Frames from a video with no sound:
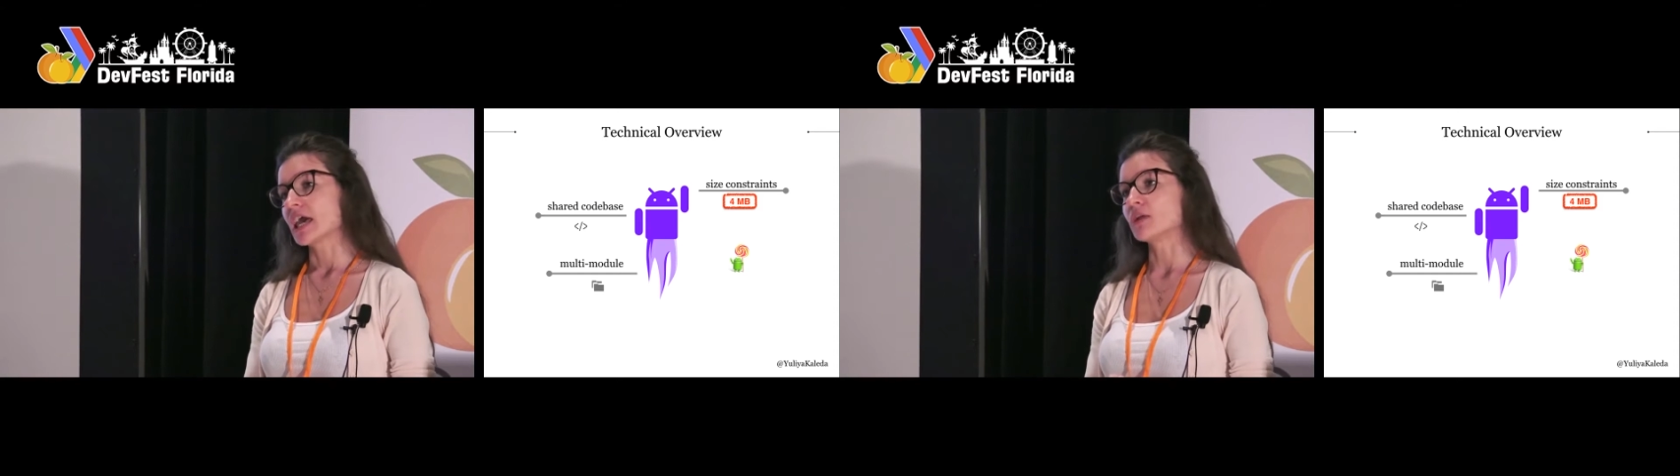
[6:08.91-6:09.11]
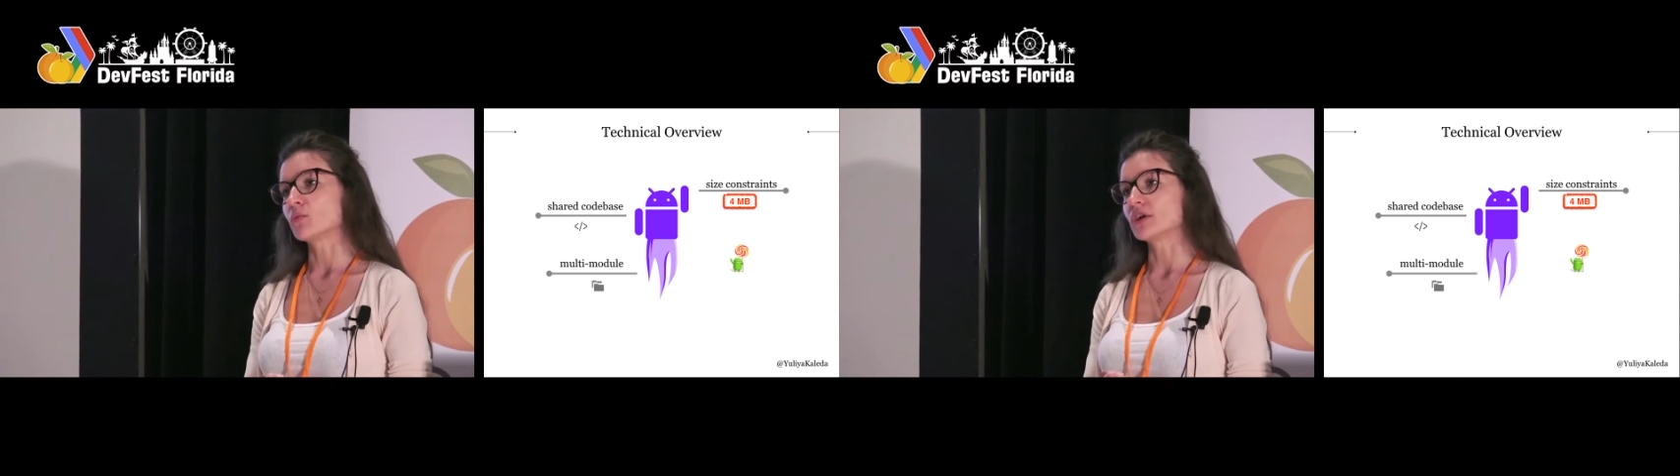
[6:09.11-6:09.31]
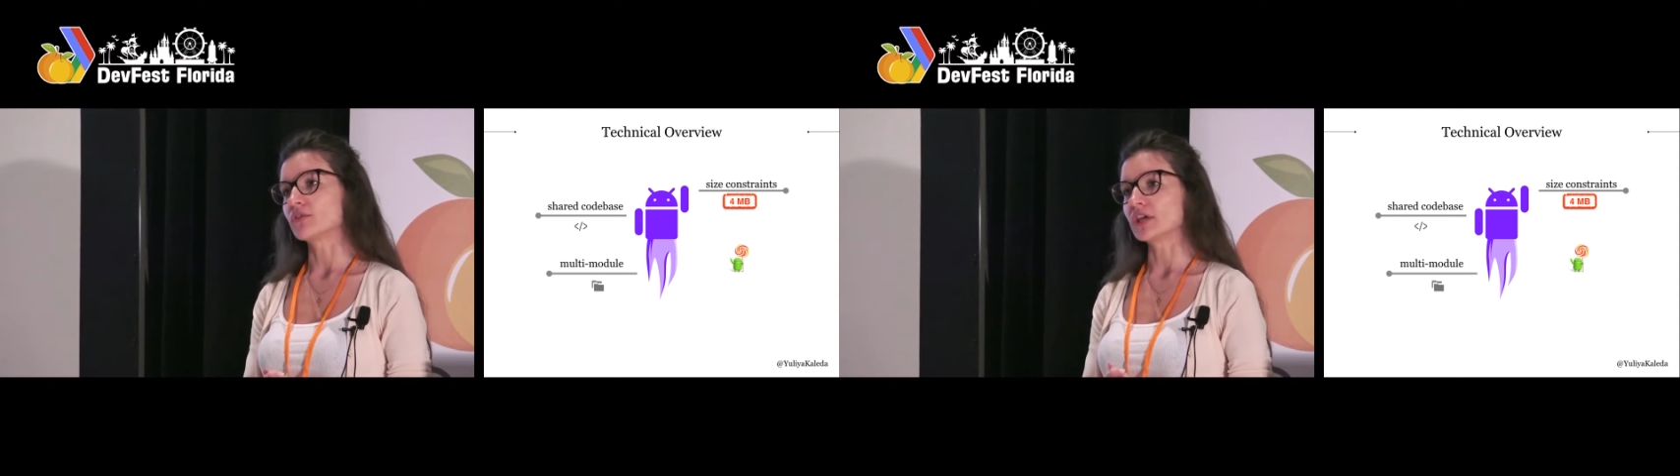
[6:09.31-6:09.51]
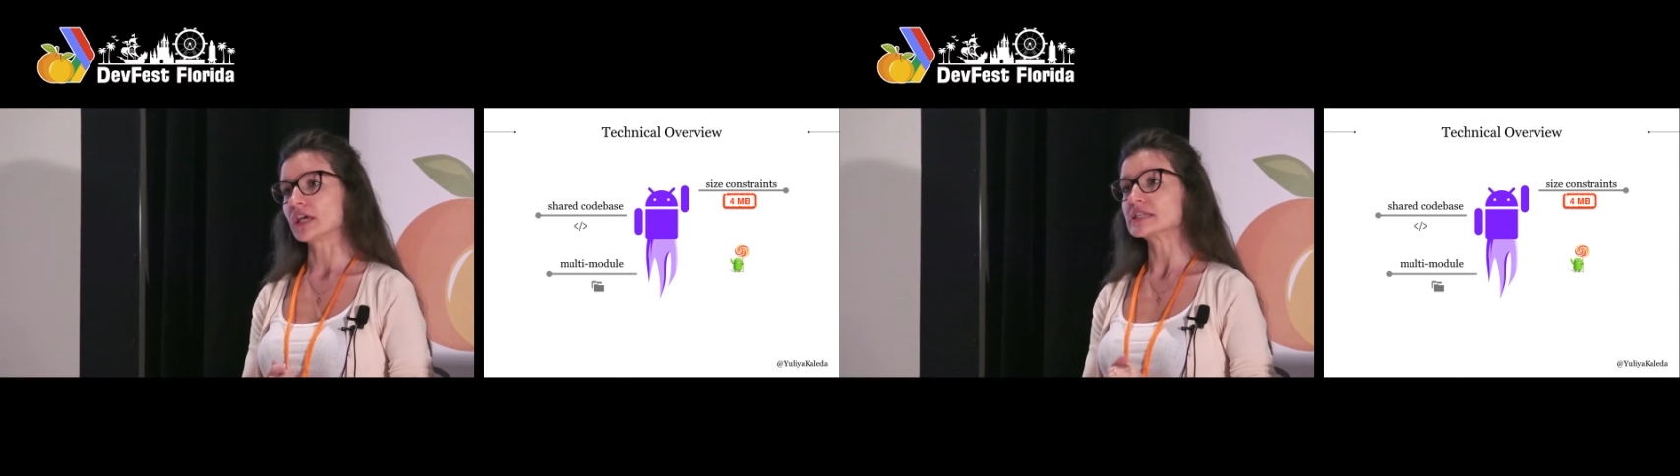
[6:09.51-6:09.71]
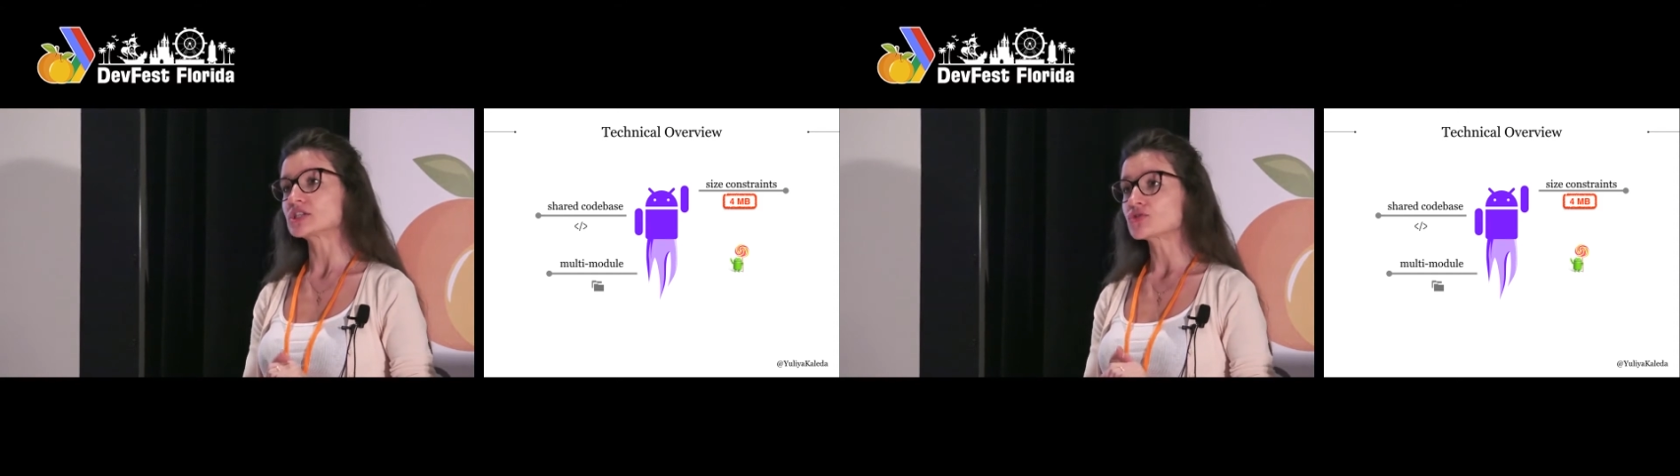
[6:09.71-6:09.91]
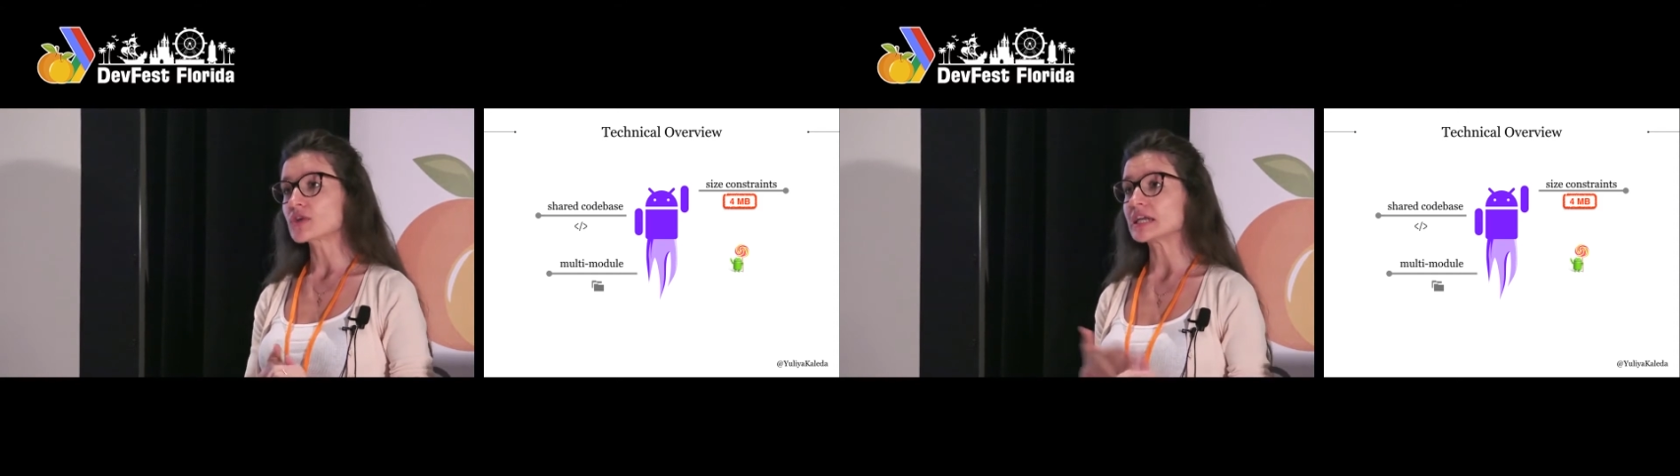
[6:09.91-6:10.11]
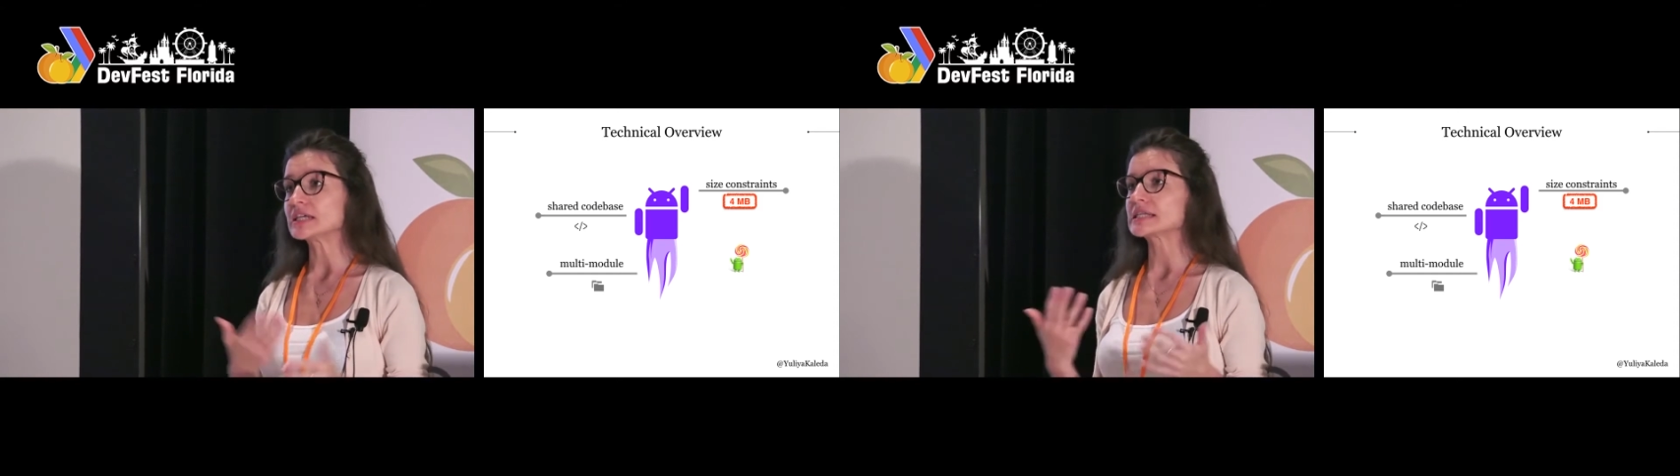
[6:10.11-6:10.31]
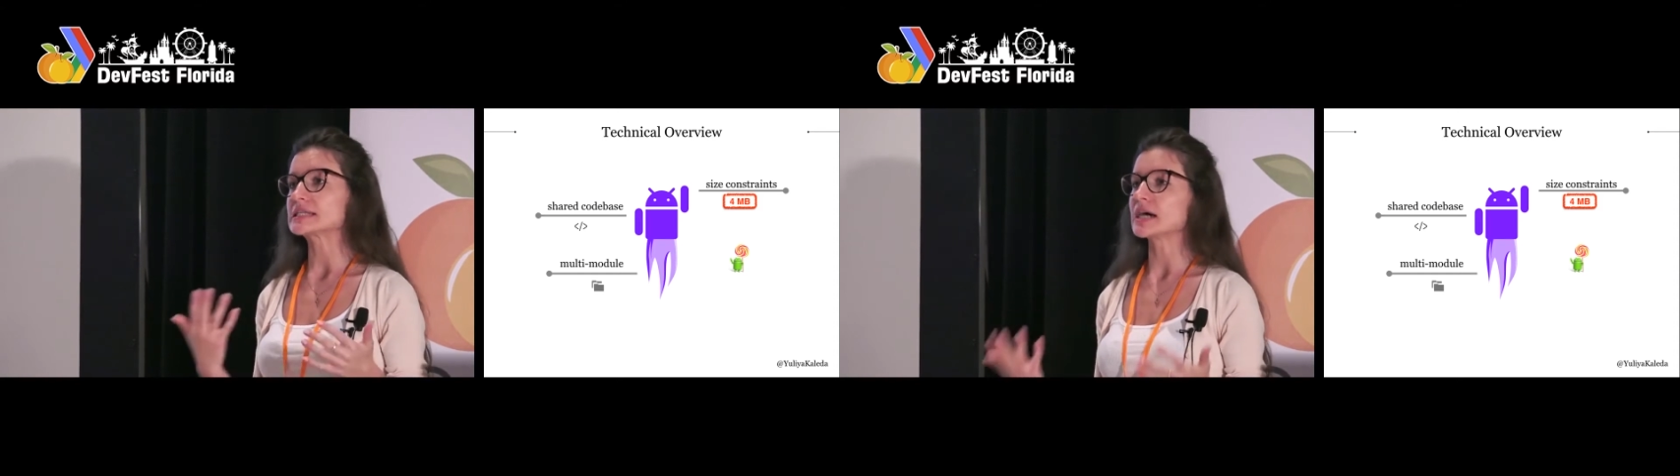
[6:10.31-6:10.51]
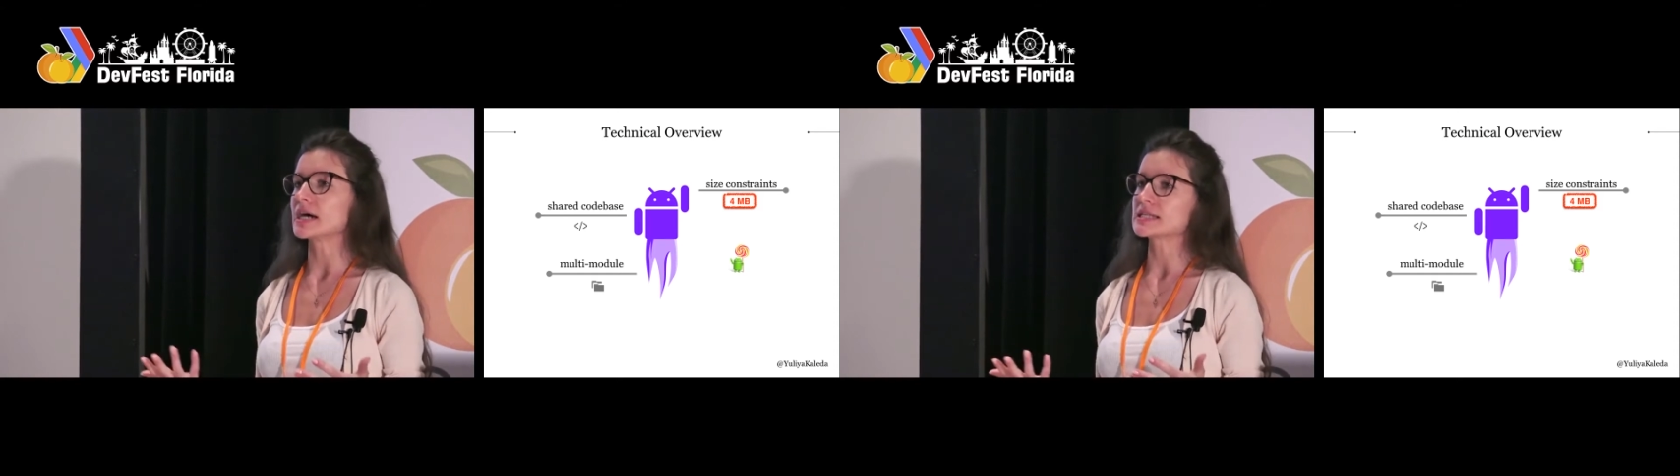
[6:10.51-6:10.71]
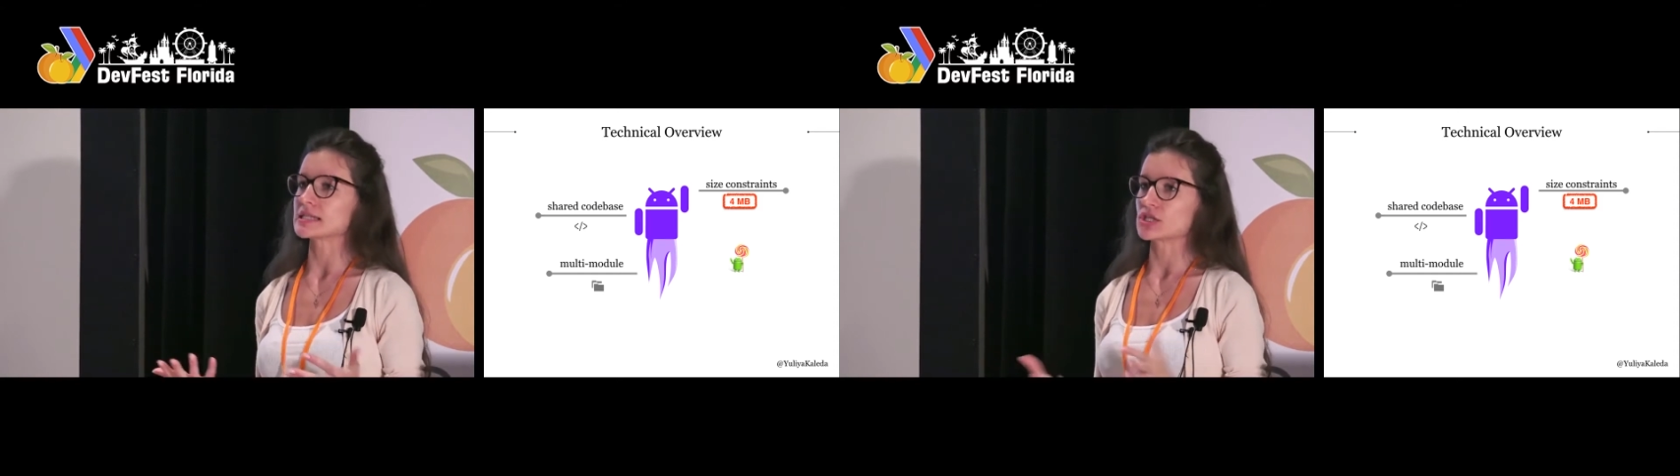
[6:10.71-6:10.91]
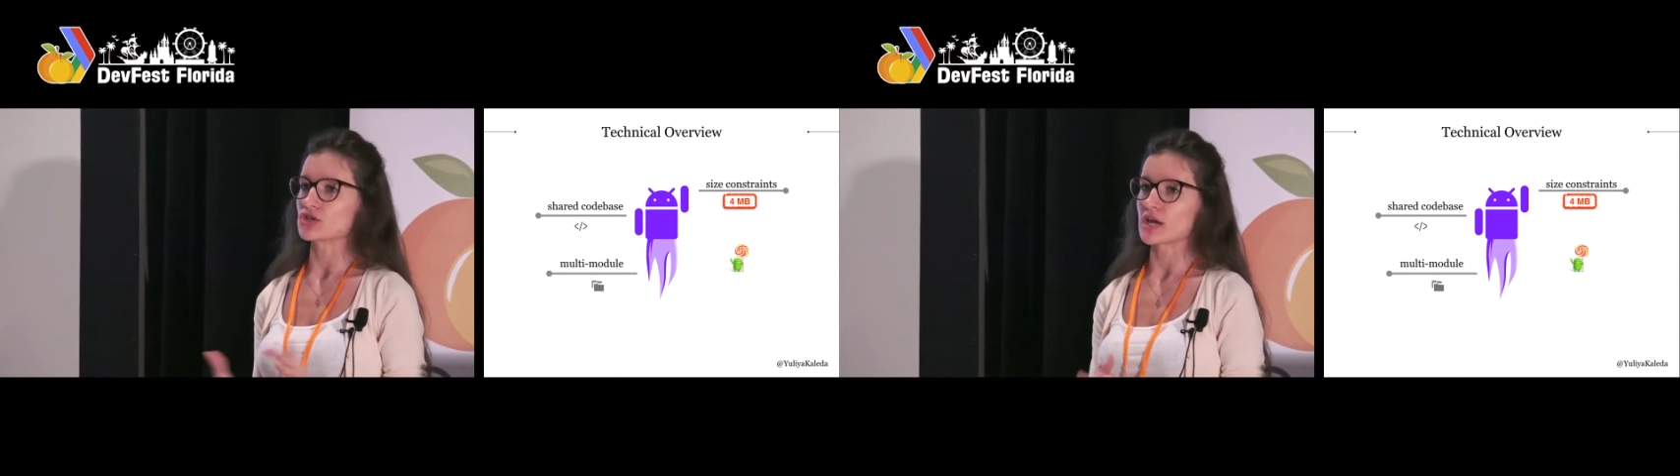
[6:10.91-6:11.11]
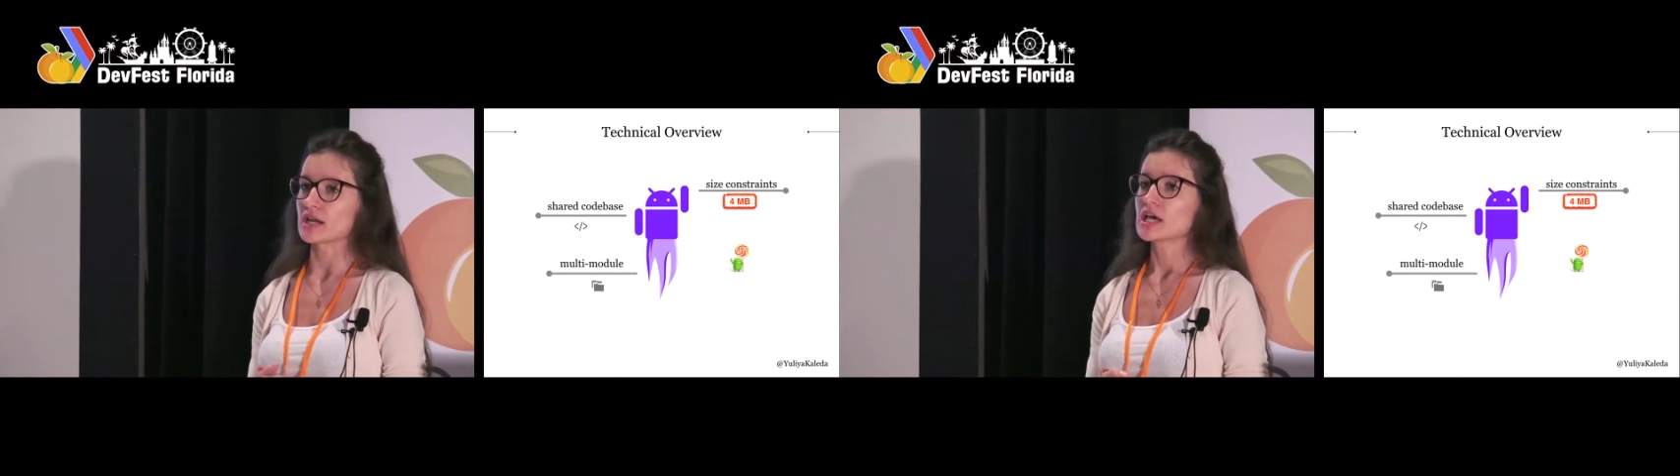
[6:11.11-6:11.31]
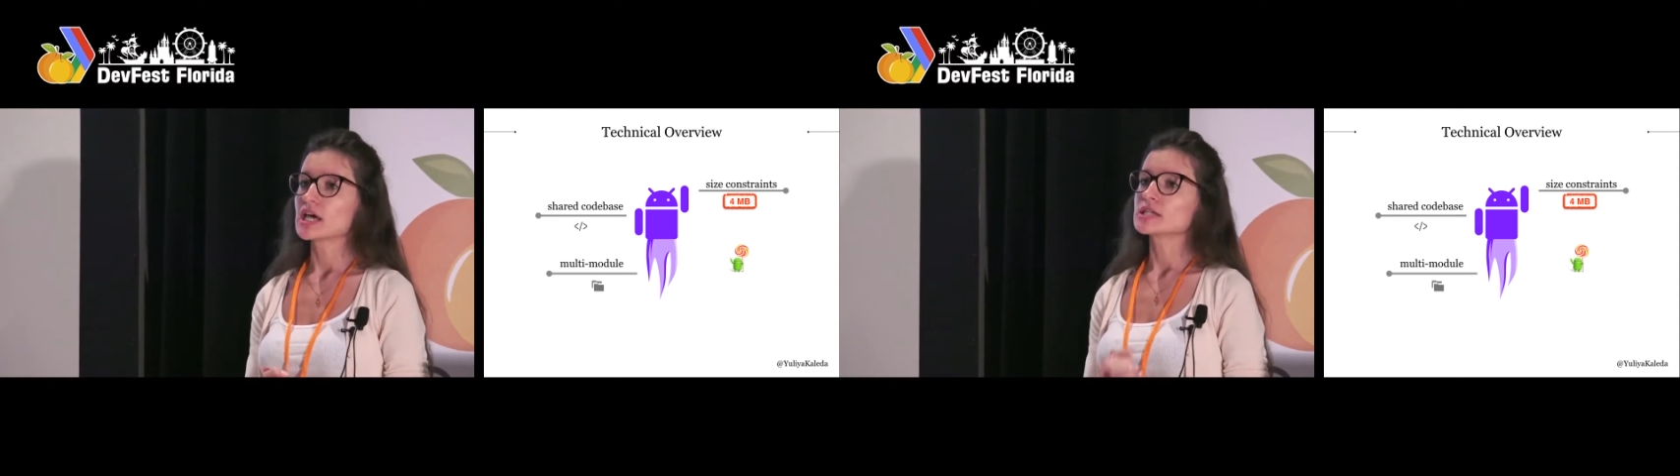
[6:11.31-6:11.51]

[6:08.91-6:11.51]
And one of the constraints is a size constraint.